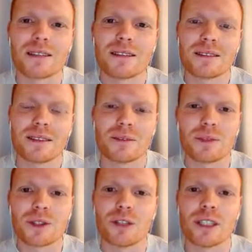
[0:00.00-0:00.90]
It's
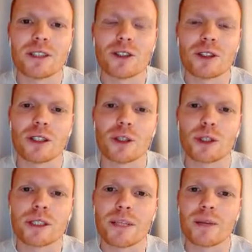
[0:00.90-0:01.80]
crazy just to lose
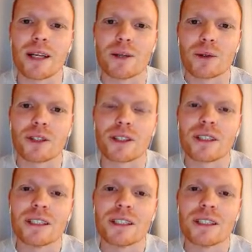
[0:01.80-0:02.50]
a team like that, wouldn't it?